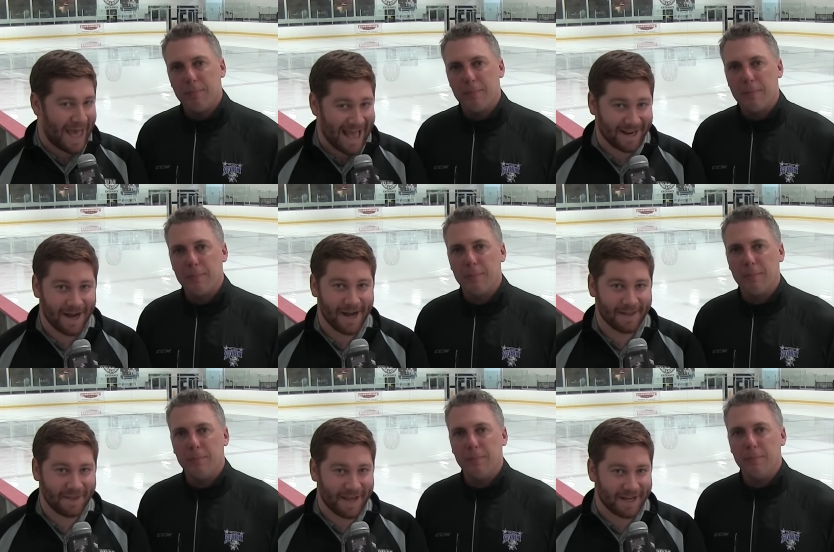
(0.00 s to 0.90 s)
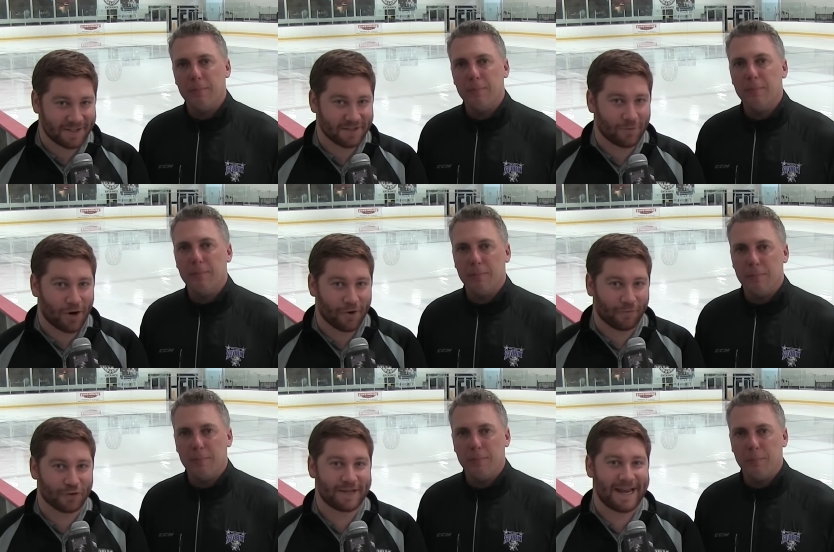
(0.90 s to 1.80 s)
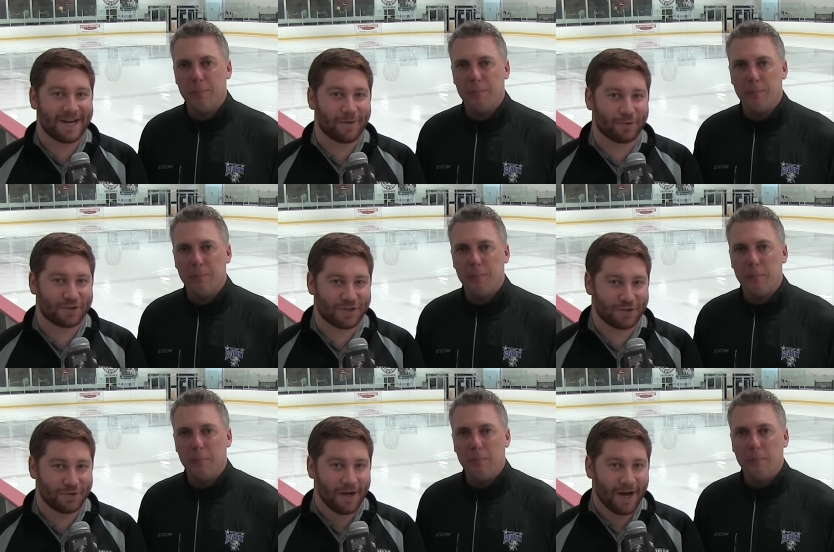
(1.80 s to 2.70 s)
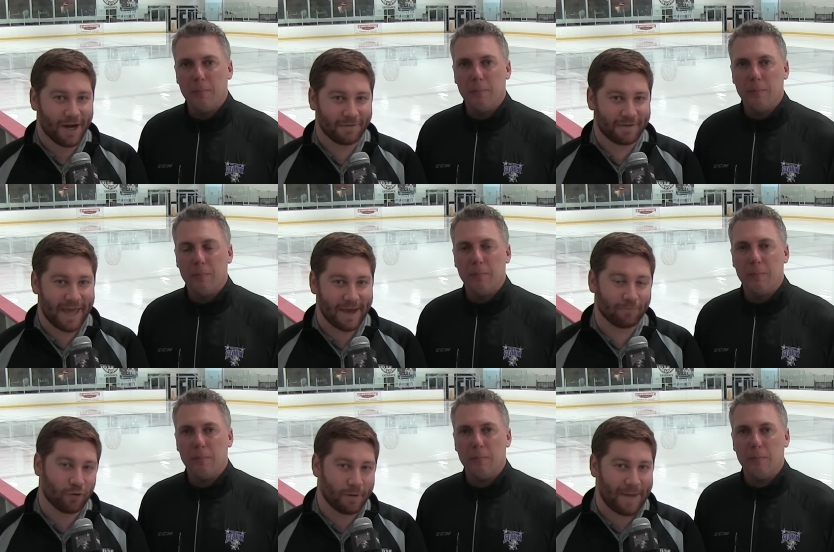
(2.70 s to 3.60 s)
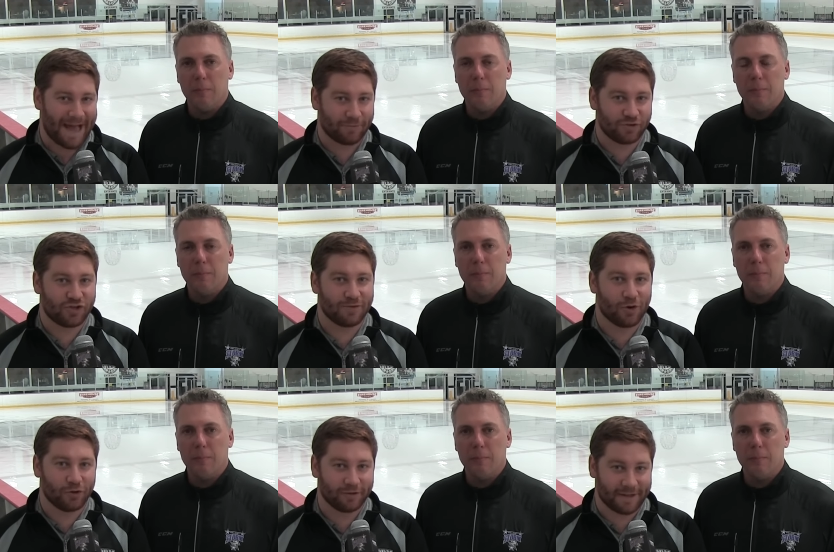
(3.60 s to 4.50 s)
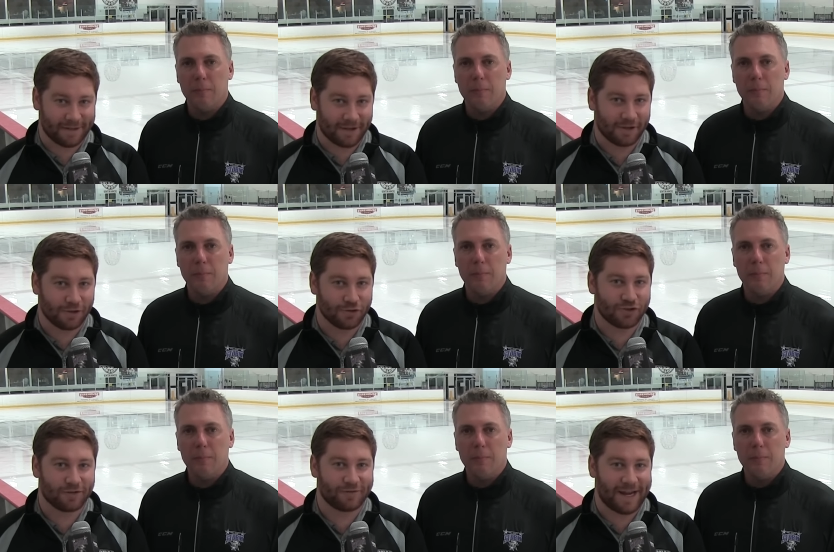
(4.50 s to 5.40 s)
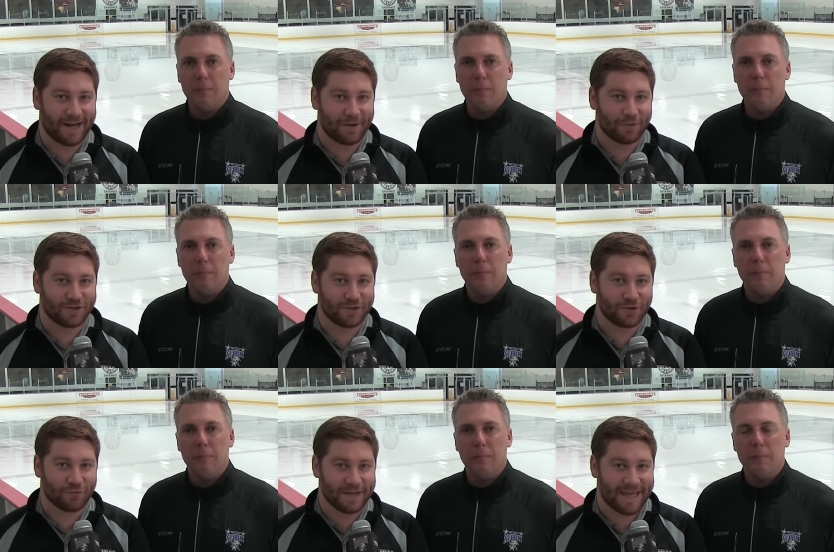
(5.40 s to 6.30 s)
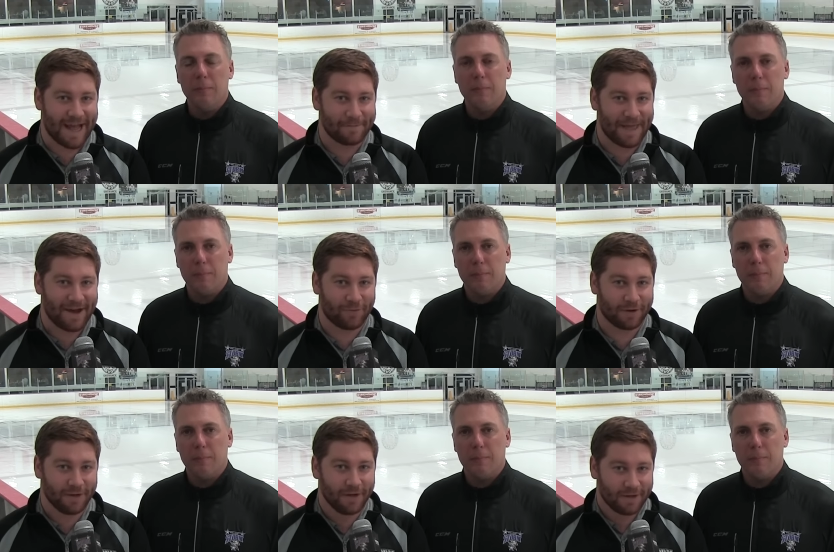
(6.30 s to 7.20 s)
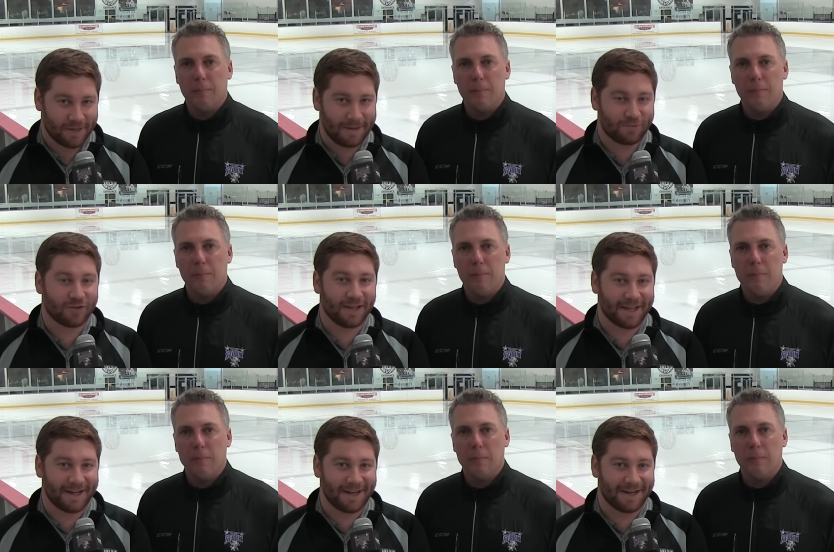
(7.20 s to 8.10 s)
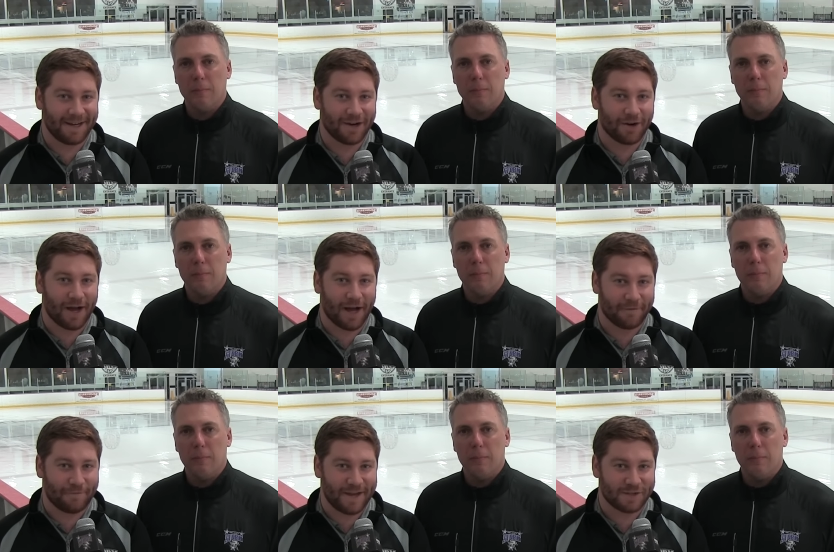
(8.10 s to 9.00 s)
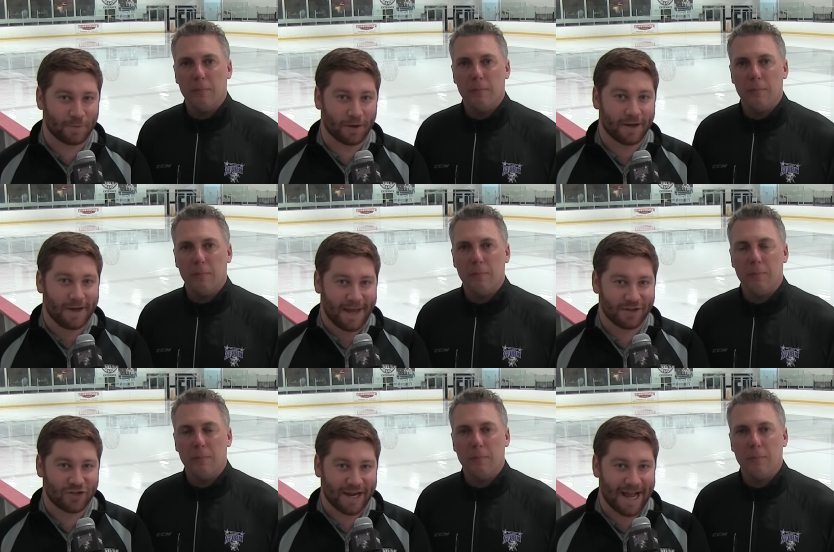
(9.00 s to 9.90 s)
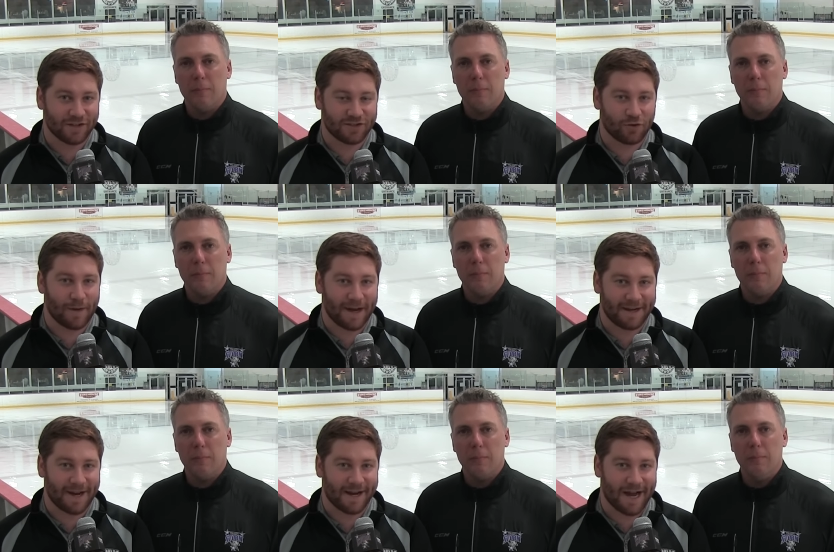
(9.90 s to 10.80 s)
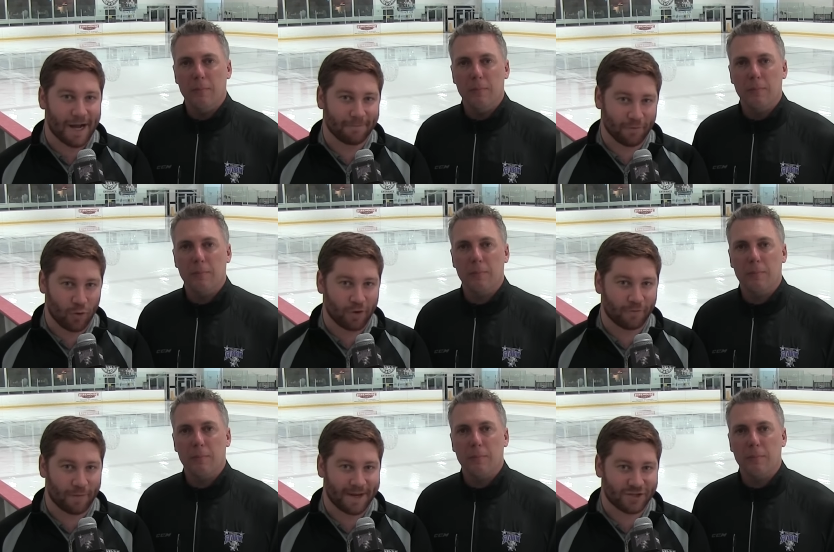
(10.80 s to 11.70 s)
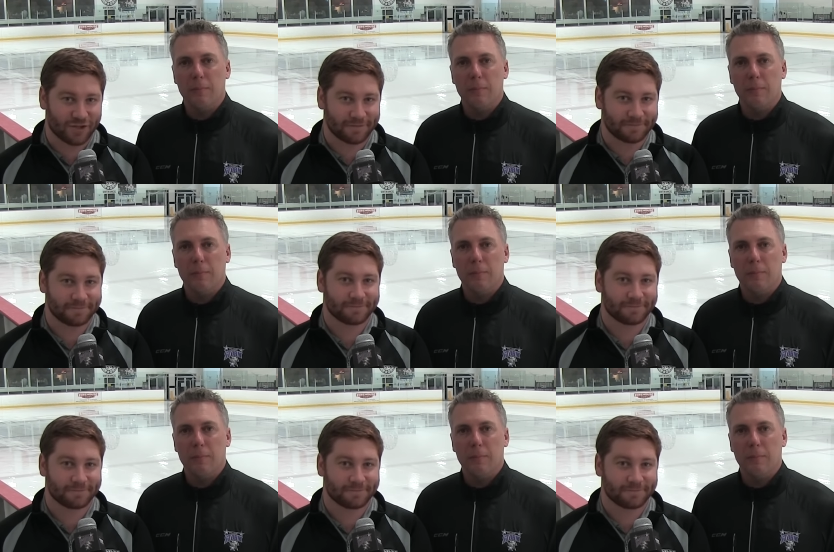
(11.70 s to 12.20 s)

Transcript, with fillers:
Speaker 1: back on the ice tomorrow for day number two of camp. We'll be back with Jim Hulton at the conclusion of day number two to recap that one. Keep clicking in here on Facebook and check out stormhockey.com for more information.